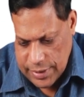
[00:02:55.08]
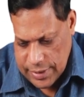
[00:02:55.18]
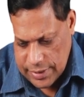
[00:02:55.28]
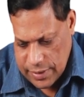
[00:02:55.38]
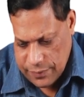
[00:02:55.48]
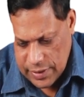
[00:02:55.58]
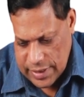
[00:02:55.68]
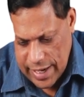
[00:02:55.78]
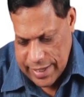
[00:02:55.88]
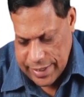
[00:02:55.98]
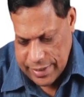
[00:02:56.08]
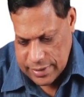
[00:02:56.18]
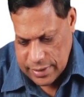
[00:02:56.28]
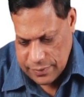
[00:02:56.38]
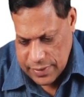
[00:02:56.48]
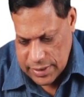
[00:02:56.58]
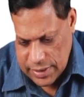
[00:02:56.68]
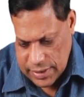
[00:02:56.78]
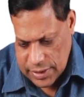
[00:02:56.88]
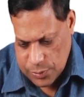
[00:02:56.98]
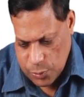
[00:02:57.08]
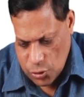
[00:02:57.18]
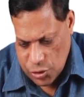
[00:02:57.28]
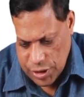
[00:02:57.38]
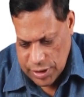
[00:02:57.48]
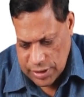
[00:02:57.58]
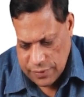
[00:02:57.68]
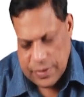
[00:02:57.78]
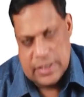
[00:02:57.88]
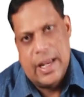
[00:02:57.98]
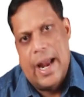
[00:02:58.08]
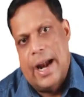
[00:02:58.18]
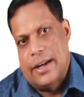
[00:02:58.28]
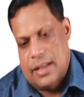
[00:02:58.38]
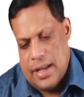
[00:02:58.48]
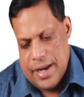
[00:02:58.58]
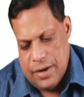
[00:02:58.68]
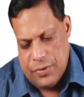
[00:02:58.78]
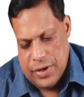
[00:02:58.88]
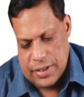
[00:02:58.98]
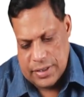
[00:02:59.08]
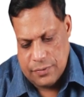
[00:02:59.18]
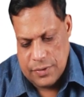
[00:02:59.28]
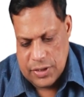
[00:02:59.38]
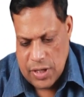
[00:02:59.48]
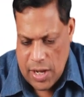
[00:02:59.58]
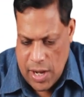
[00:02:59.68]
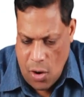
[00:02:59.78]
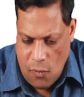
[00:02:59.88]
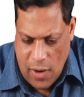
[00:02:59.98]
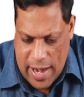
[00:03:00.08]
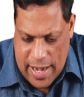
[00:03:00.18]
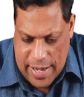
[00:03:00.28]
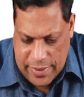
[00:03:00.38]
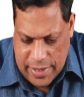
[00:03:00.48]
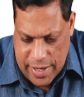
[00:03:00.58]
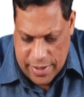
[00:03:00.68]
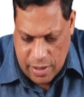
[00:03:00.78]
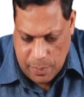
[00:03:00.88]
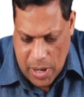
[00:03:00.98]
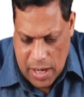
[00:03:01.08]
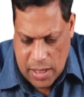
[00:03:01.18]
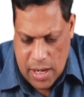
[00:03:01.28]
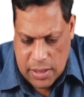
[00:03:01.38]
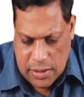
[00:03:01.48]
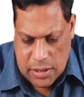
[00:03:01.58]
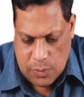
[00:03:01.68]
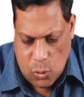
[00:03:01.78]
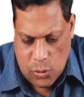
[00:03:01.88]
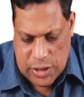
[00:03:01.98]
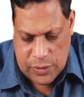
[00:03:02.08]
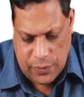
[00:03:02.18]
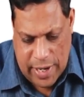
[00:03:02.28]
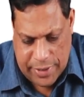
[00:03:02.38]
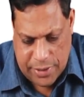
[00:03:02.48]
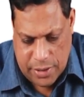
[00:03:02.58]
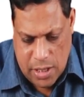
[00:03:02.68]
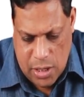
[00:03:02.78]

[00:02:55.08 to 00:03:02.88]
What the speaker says: This surface anterior surface. This is posterior surface and the inferior surface. While in the lateral part, this bone is flat.